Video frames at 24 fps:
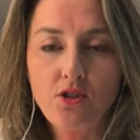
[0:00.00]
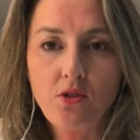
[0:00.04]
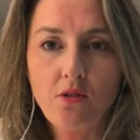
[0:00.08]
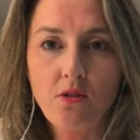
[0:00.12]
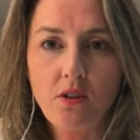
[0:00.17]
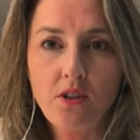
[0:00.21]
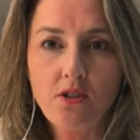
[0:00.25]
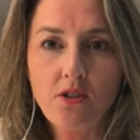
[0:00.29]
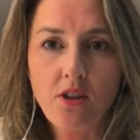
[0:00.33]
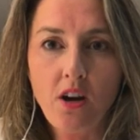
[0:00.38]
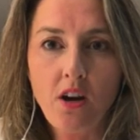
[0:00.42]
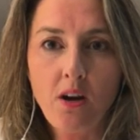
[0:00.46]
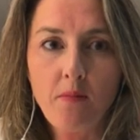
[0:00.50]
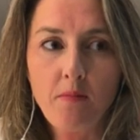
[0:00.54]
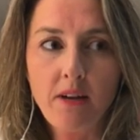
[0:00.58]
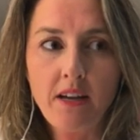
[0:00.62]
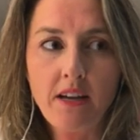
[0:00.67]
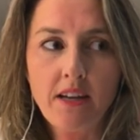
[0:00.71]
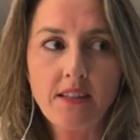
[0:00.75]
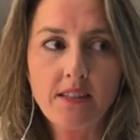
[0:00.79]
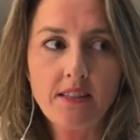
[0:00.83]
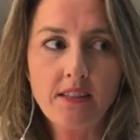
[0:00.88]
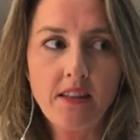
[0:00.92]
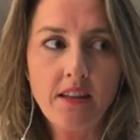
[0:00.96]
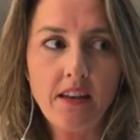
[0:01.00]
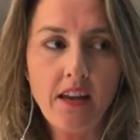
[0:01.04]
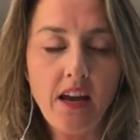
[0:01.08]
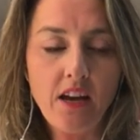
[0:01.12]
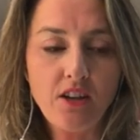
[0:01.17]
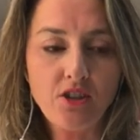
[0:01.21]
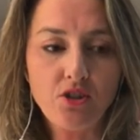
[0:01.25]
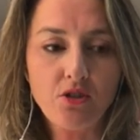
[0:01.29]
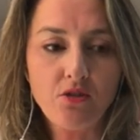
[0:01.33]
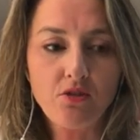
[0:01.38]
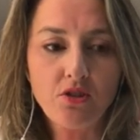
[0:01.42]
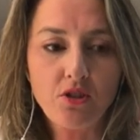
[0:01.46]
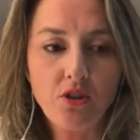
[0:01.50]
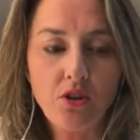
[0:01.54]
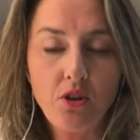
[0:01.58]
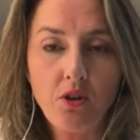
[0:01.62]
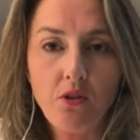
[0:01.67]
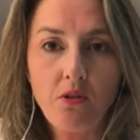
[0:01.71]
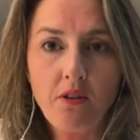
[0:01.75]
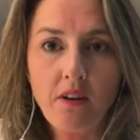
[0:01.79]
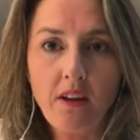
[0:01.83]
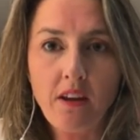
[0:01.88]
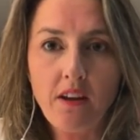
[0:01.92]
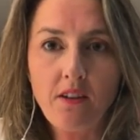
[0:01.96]
Jody Thomas, the National
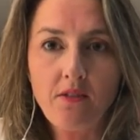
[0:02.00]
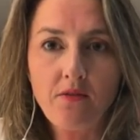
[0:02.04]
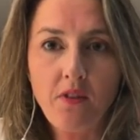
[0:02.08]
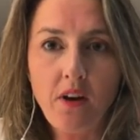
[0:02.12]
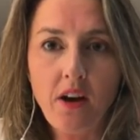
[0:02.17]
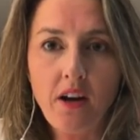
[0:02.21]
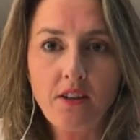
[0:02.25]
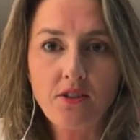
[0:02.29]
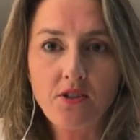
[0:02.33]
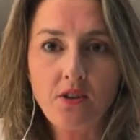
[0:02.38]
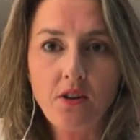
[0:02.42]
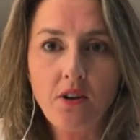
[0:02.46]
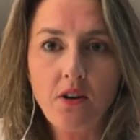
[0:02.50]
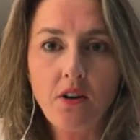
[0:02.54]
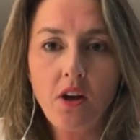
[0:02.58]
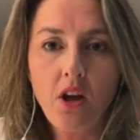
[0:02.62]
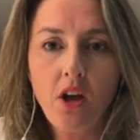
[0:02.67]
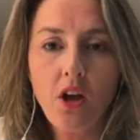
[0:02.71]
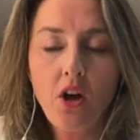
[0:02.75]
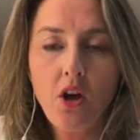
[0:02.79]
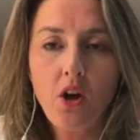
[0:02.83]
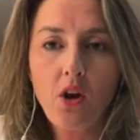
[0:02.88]
Security Advisor,